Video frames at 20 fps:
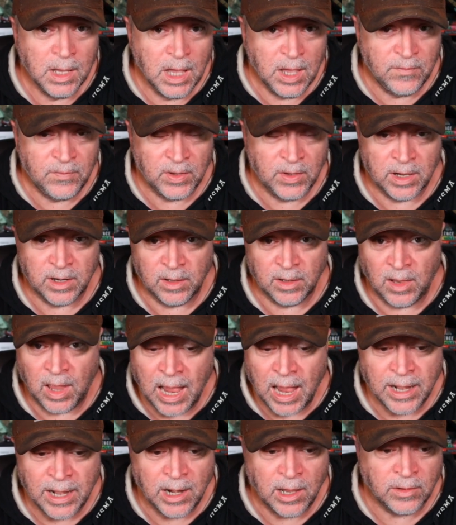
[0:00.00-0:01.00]
If you get a
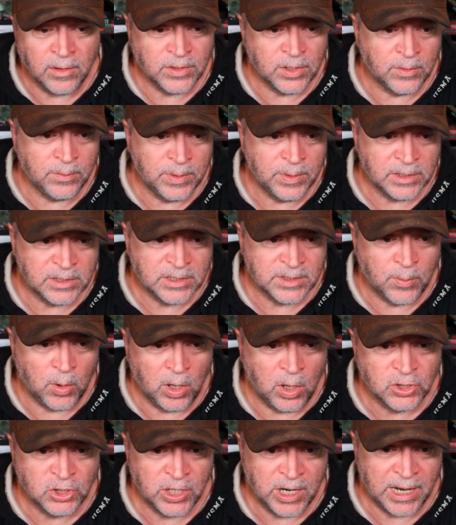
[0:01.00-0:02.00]
line out, there'd be a
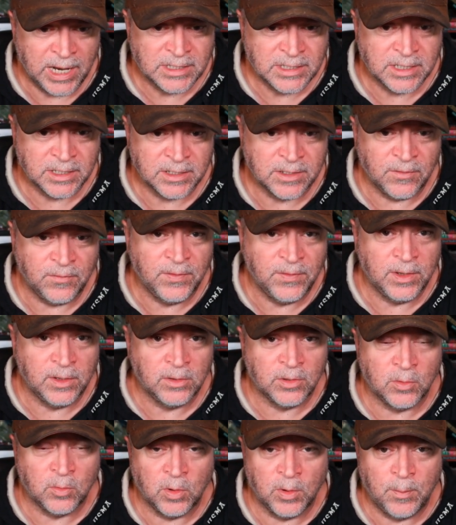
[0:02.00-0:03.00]
small chance that the
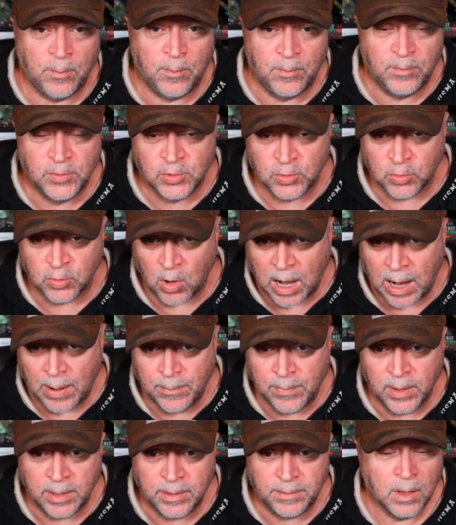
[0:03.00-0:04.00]
fielder would
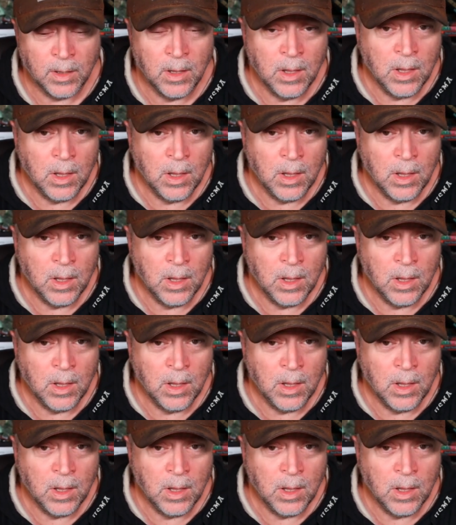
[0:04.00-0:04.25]
drop it.